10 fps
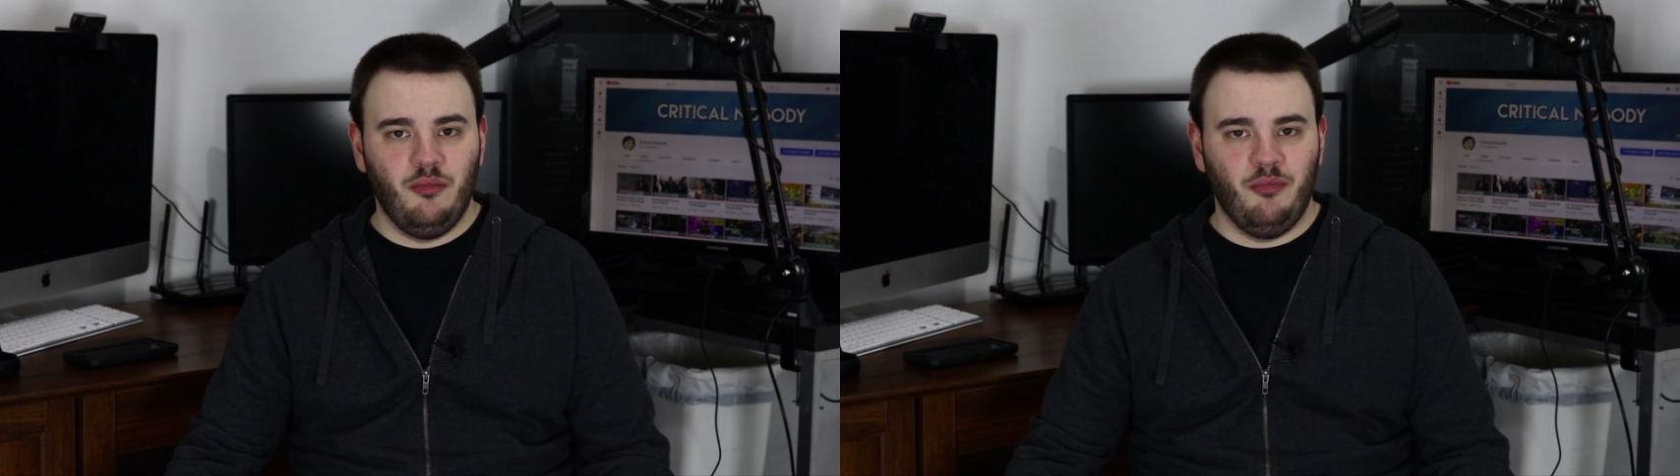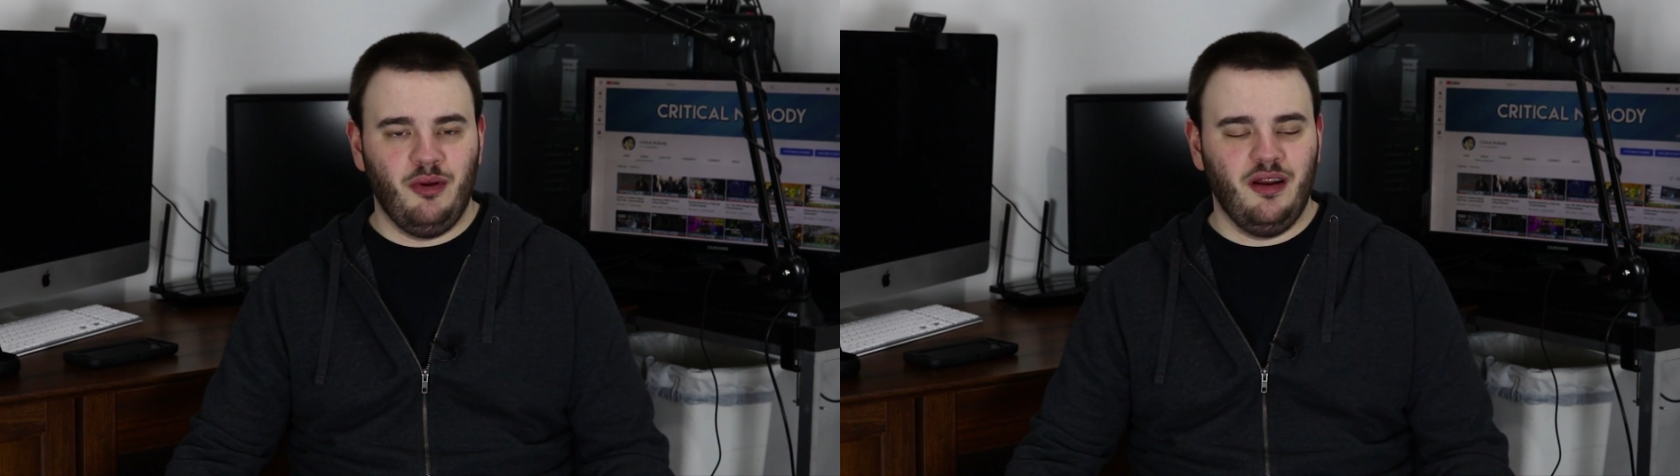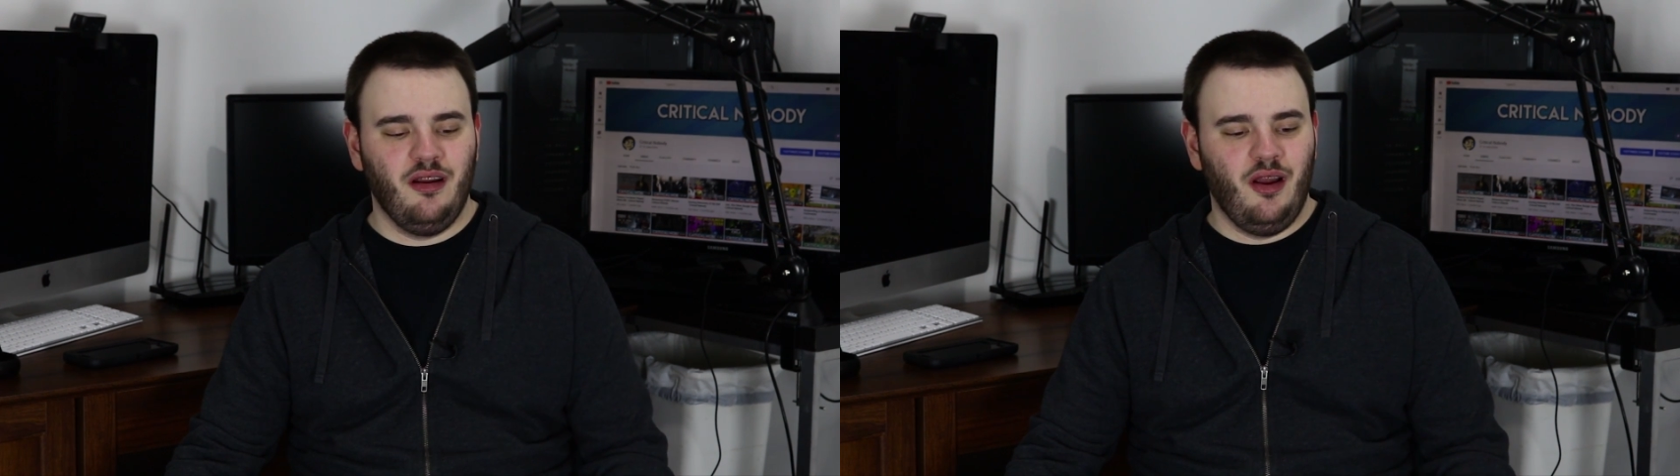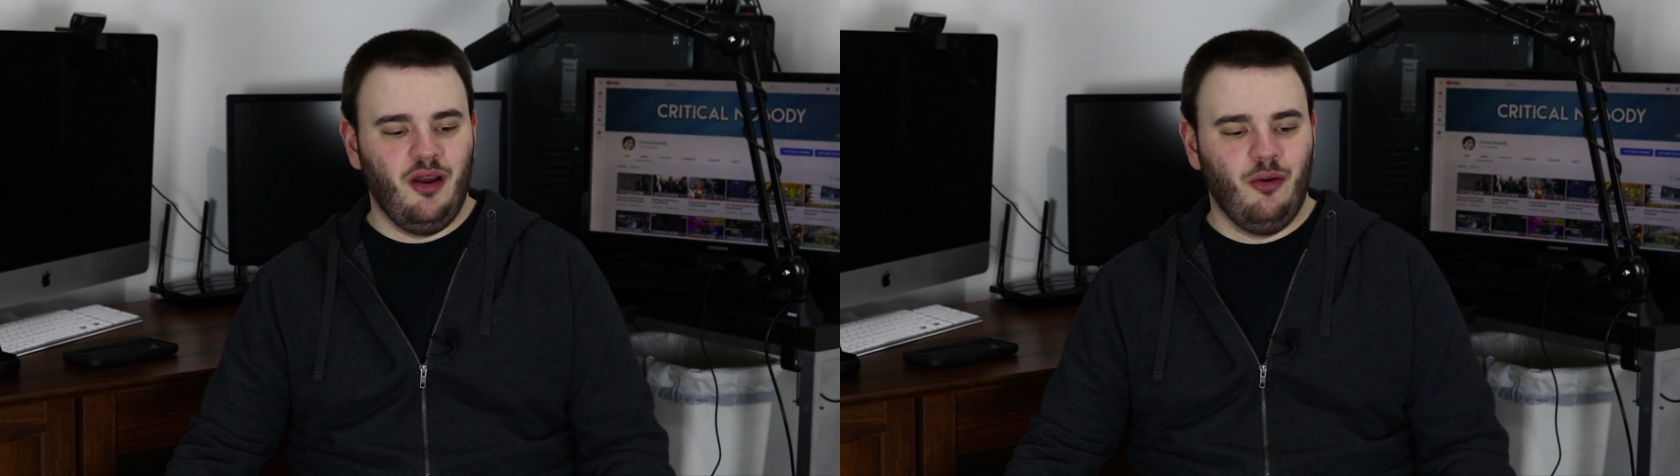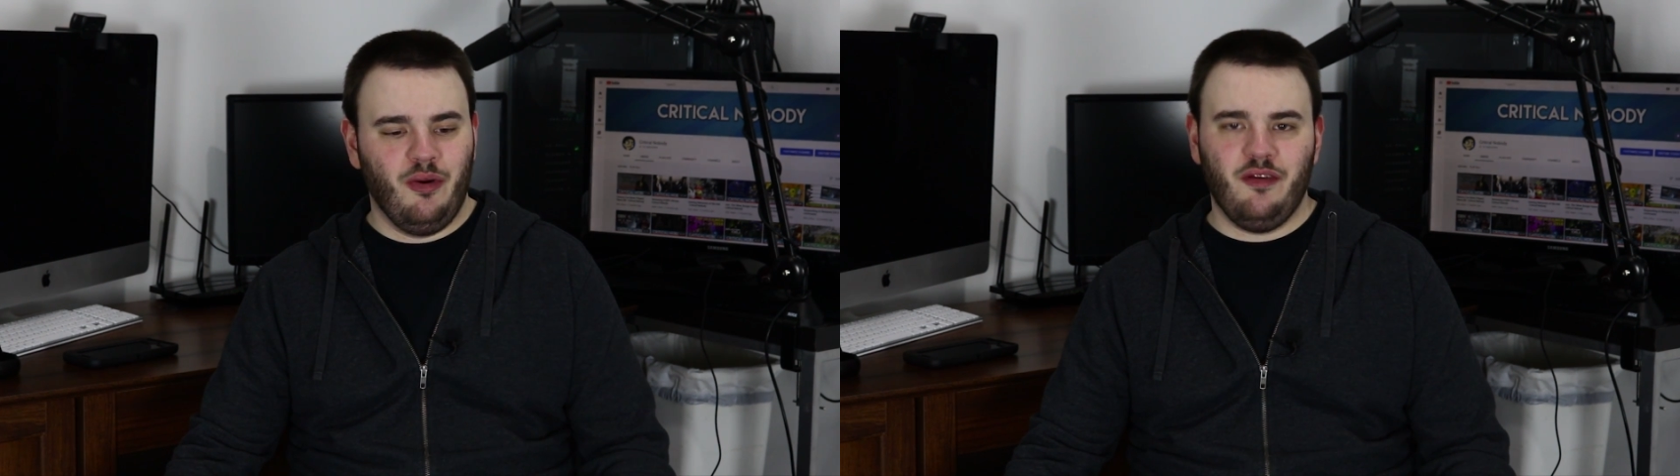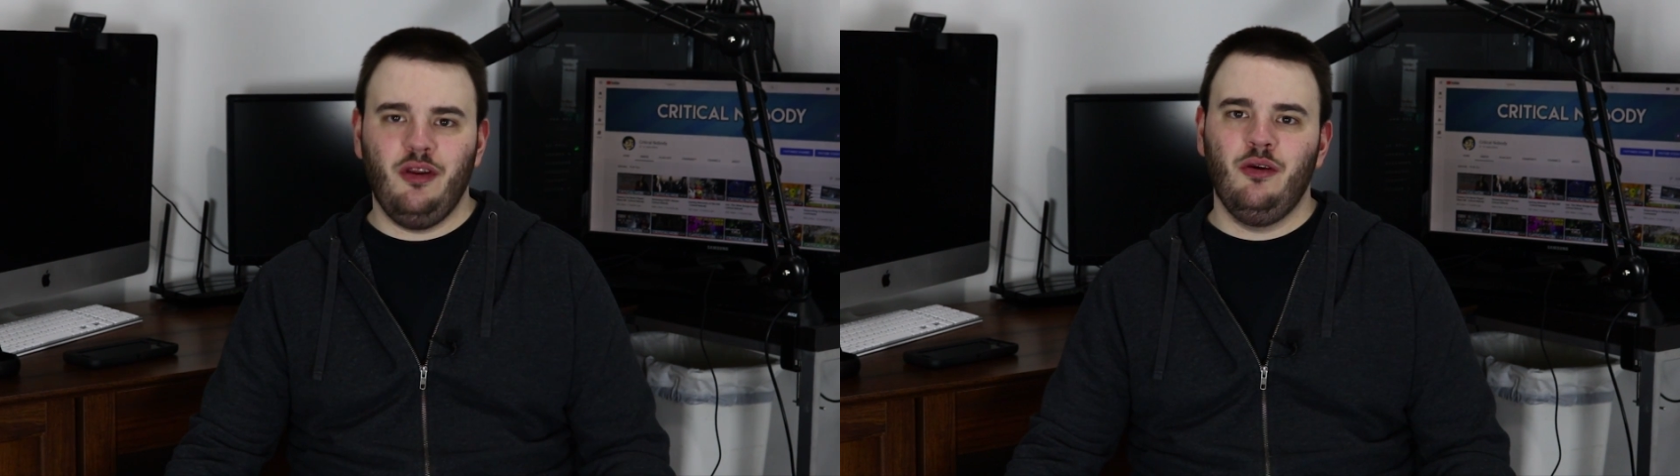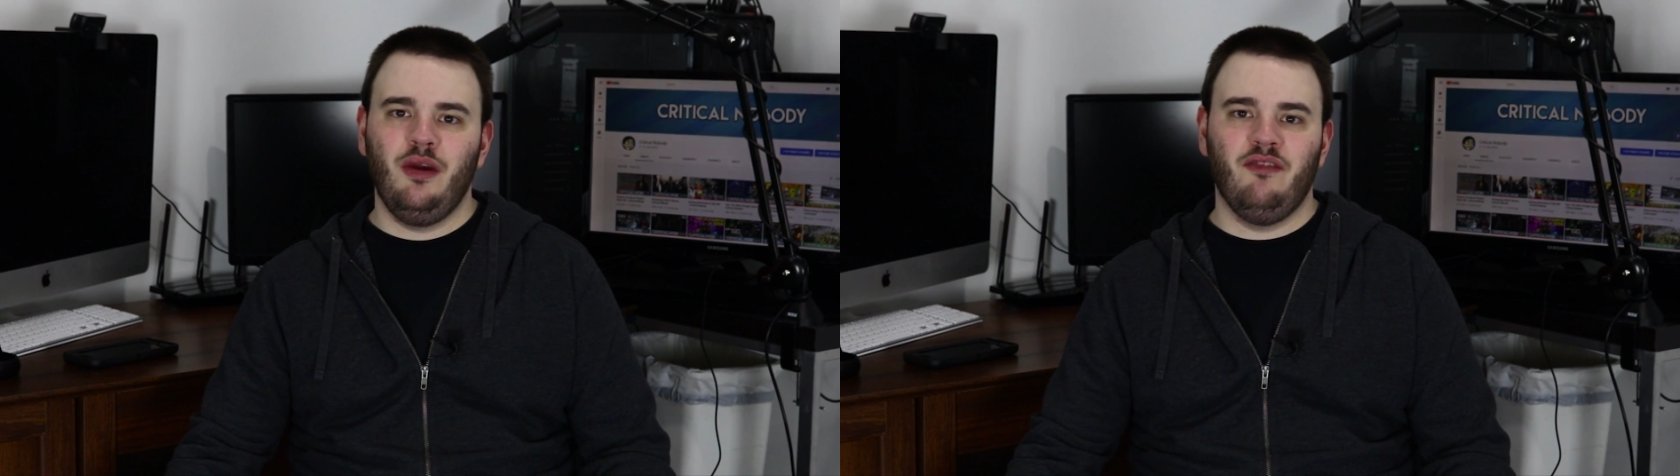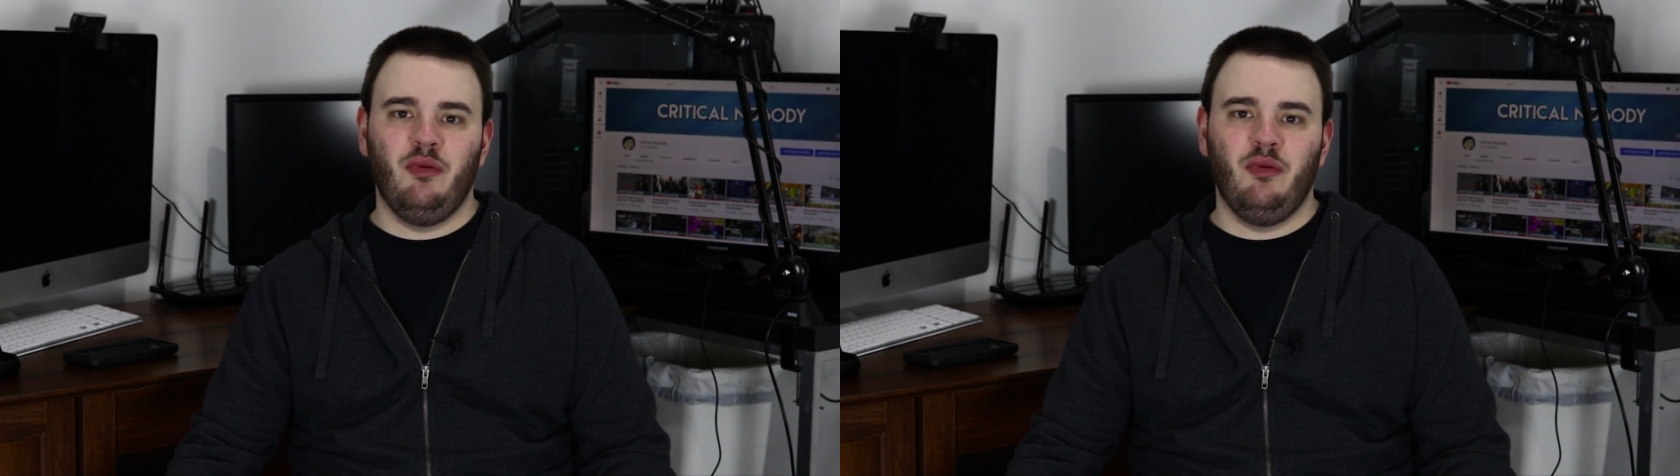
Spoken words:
But whether you have